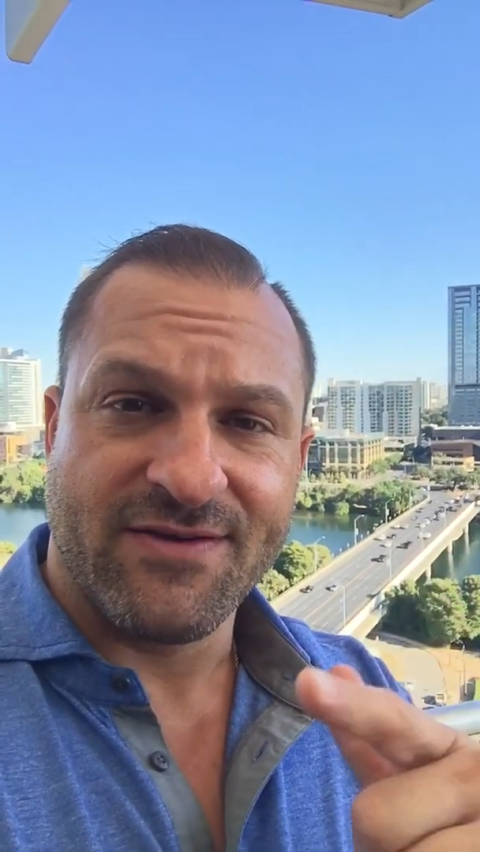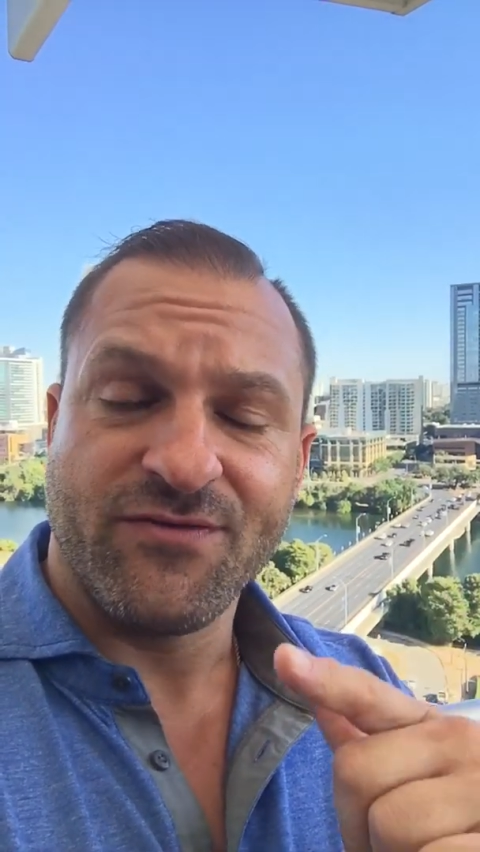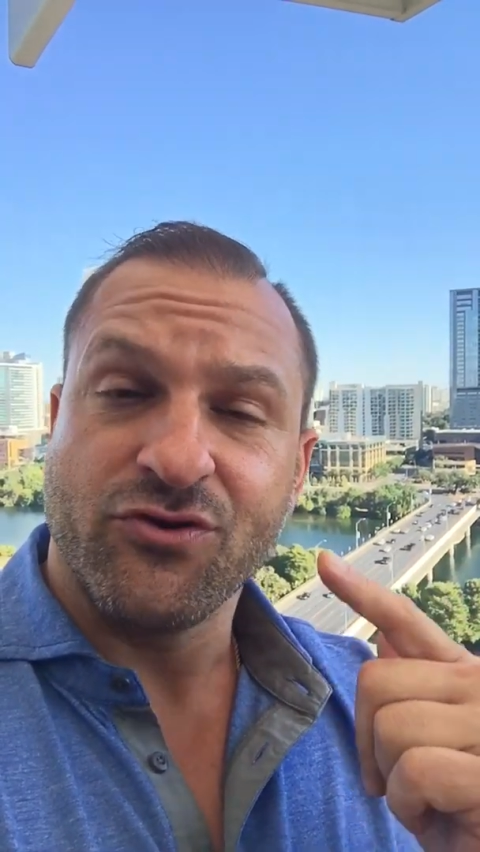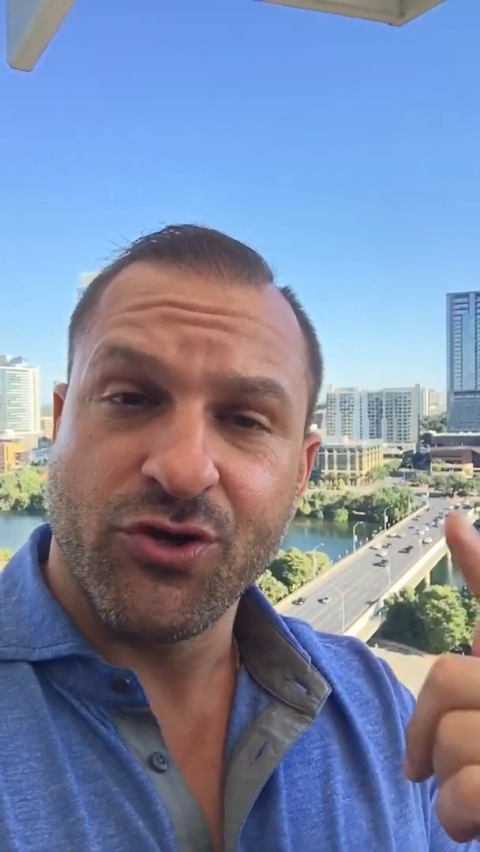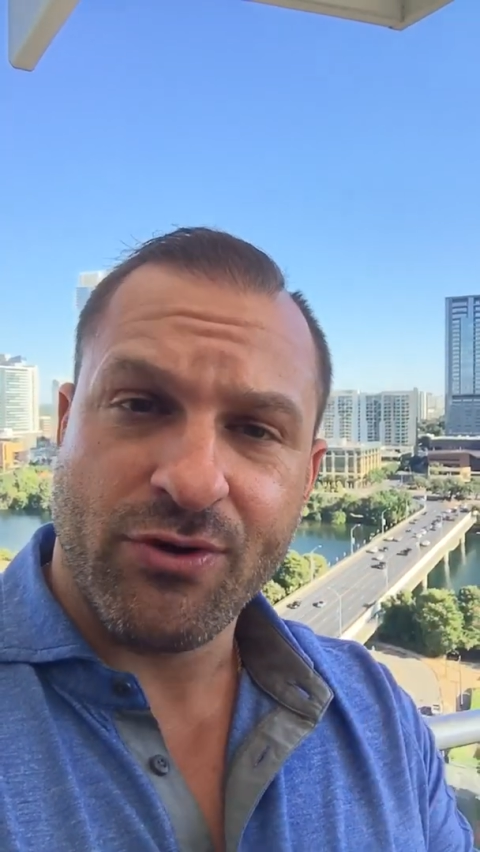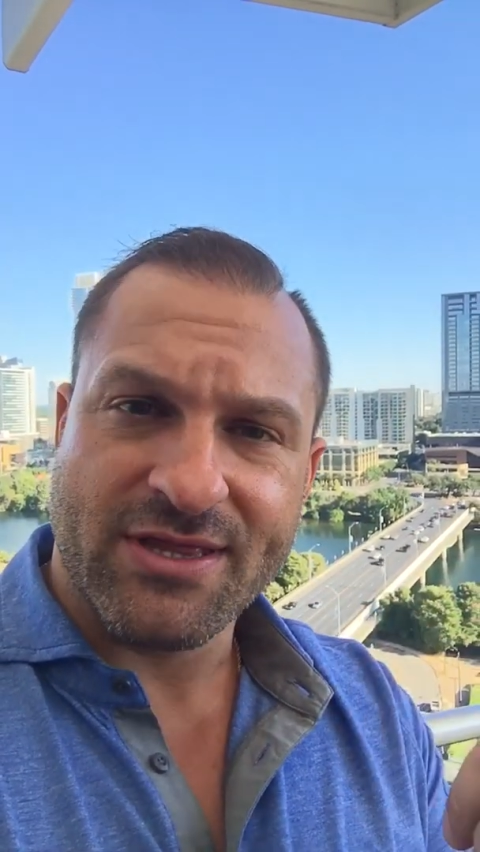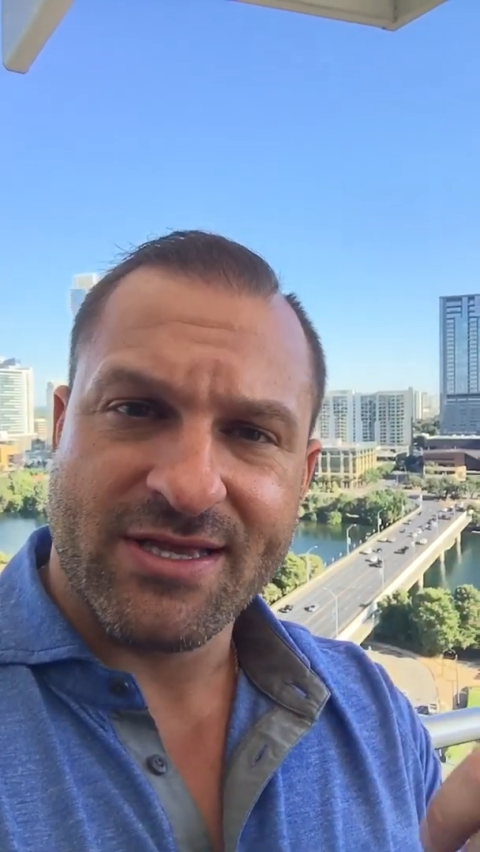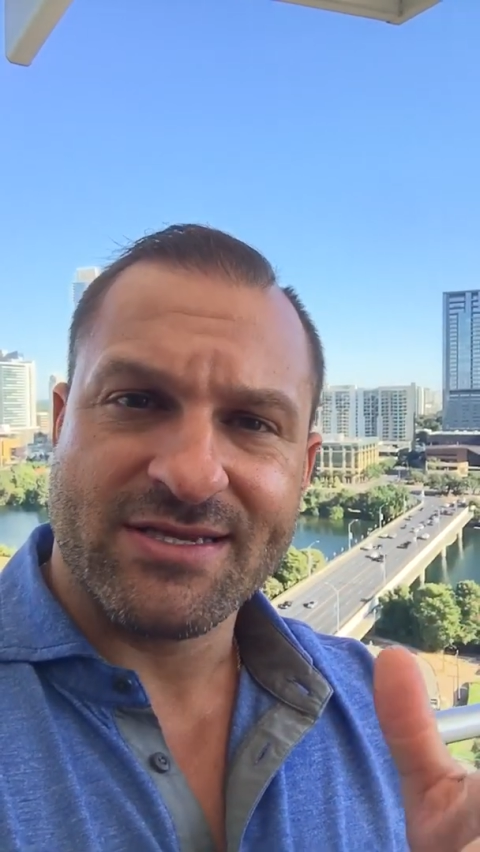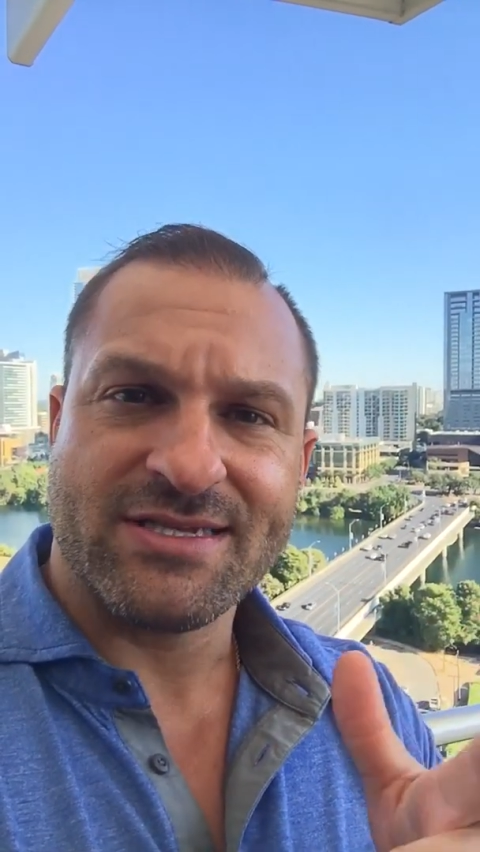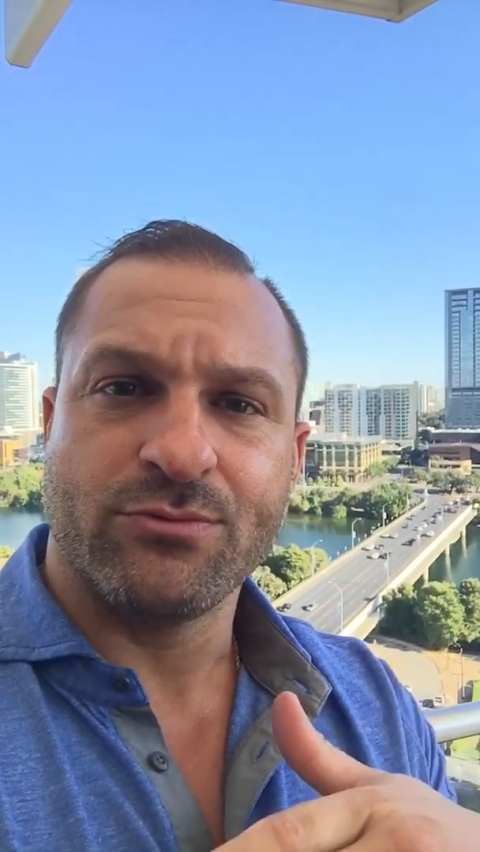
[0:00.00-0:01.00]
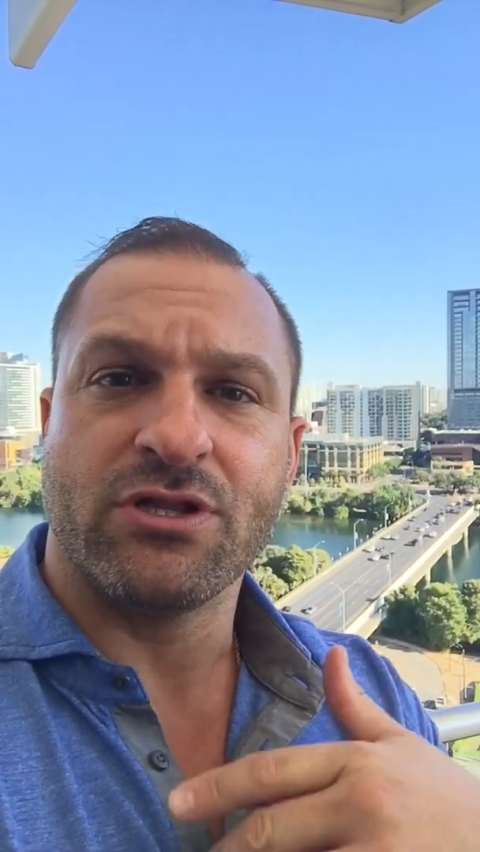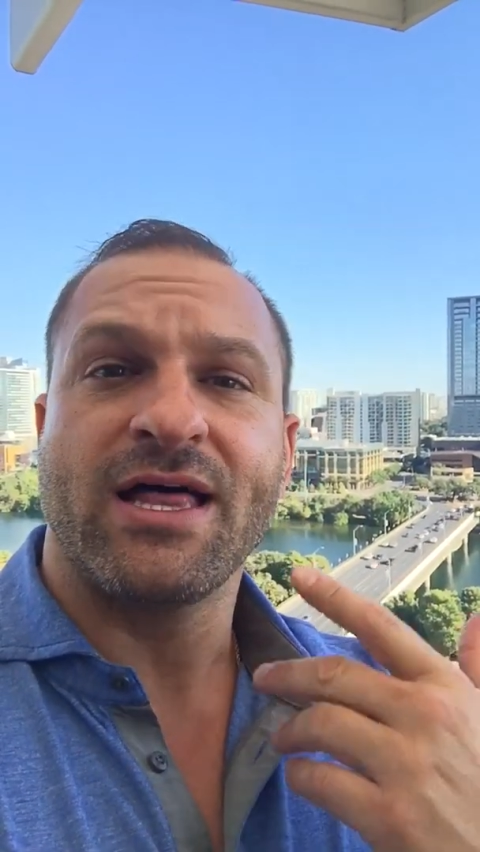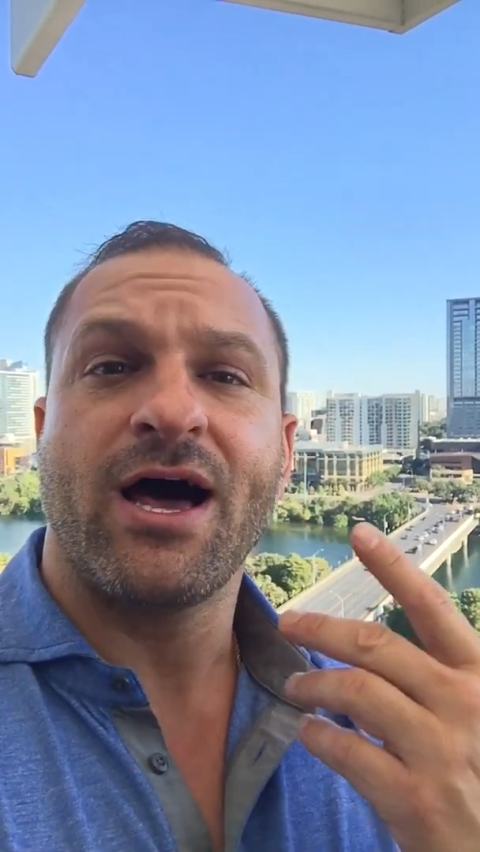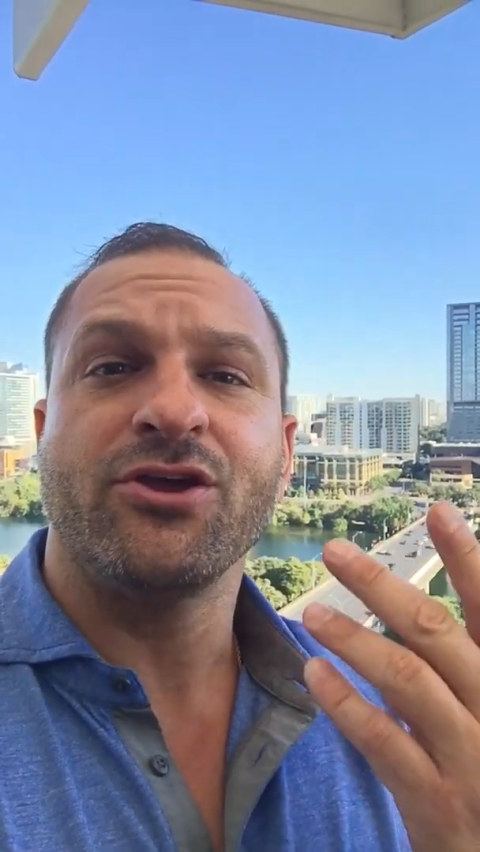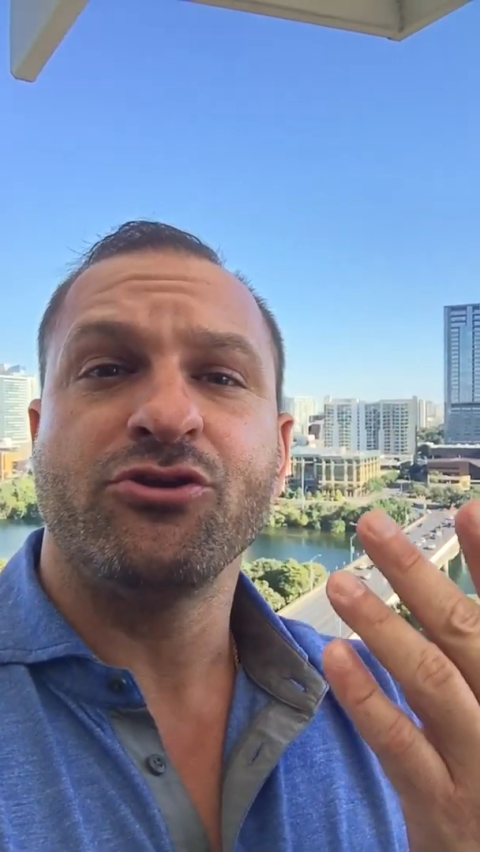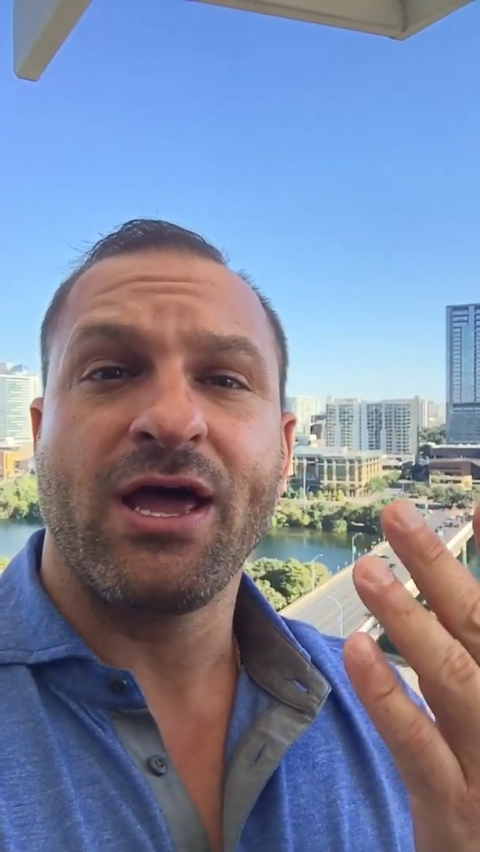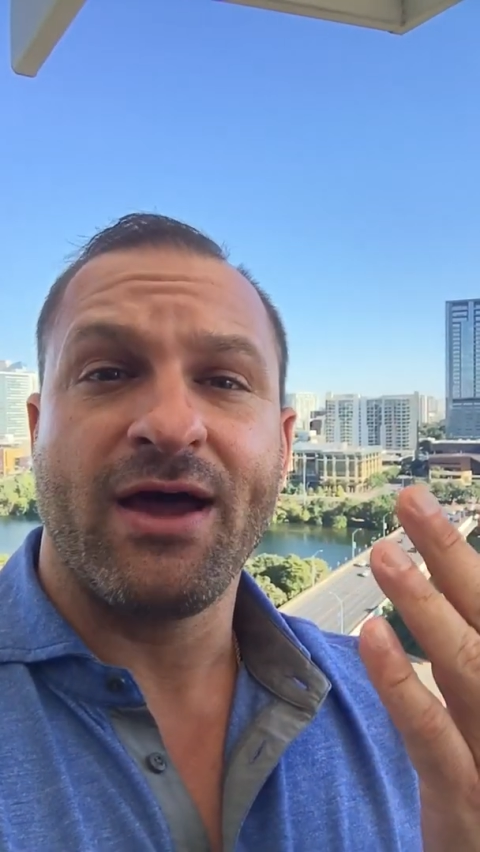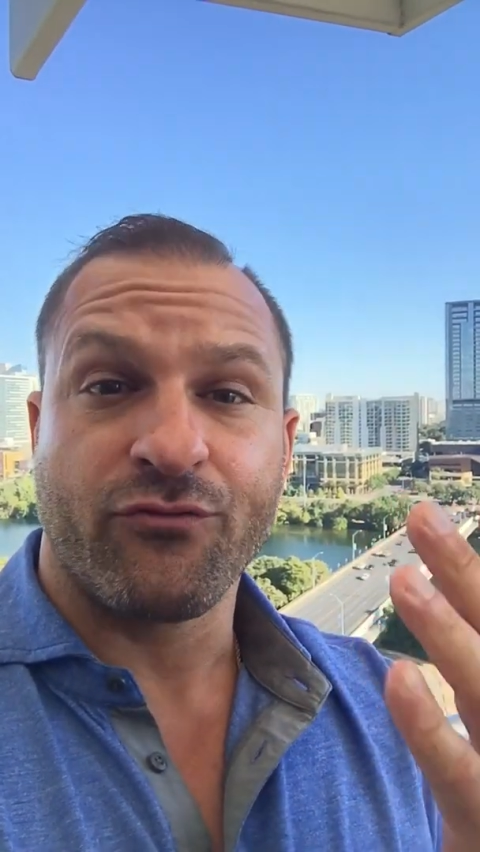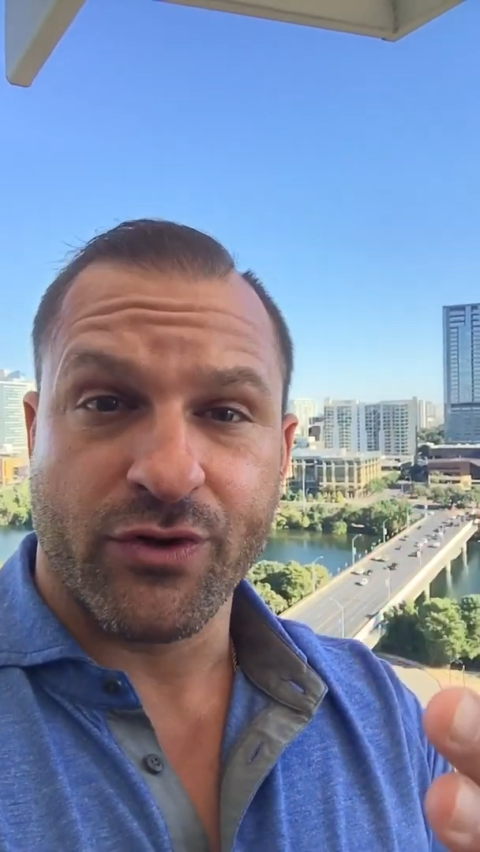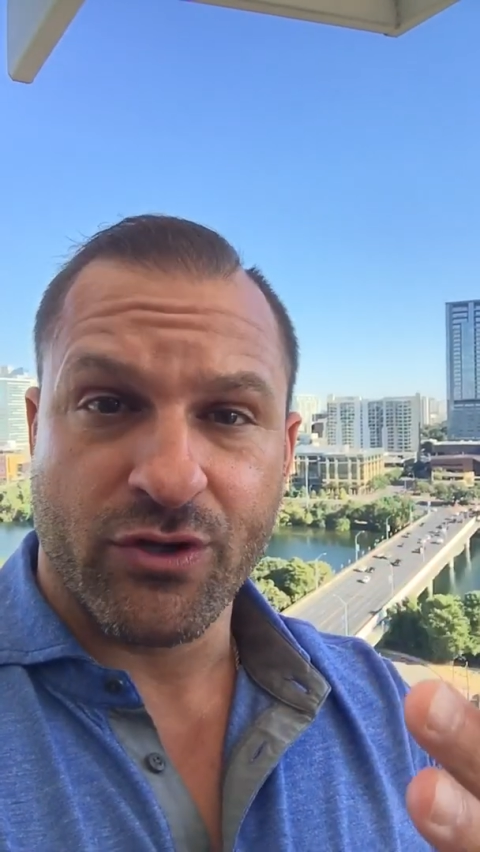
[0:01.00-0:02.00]
If you're doing this, it will allow you to
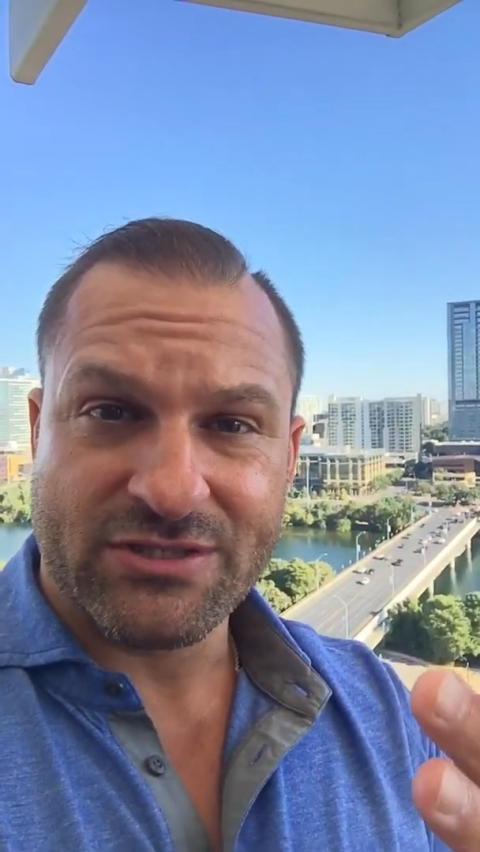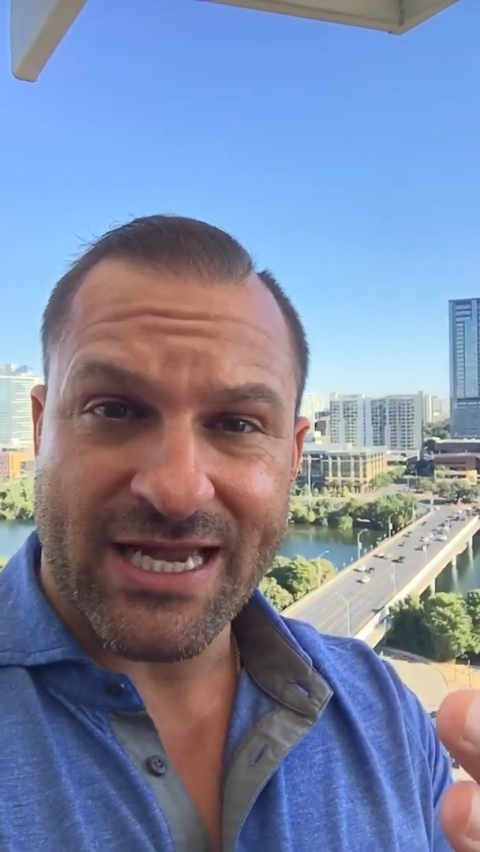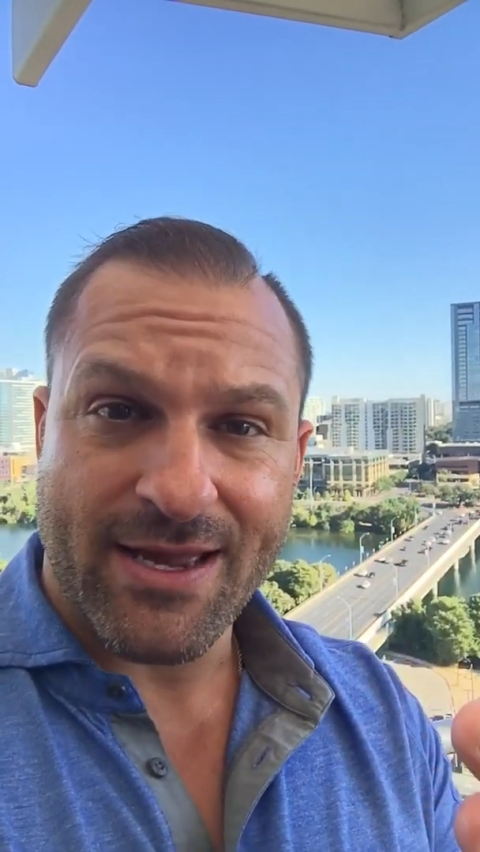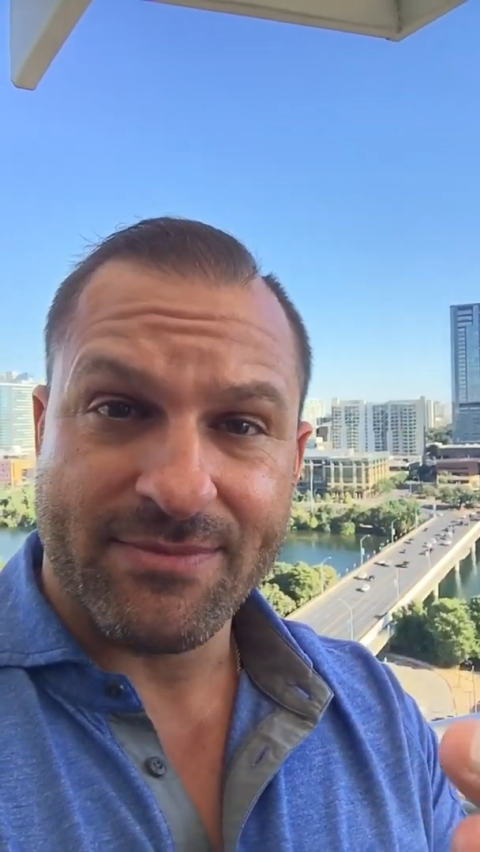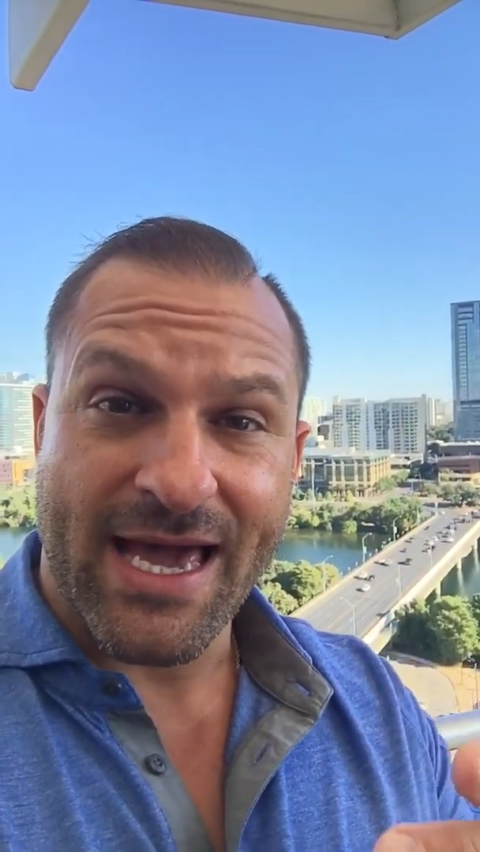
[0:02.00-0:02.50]
have real-time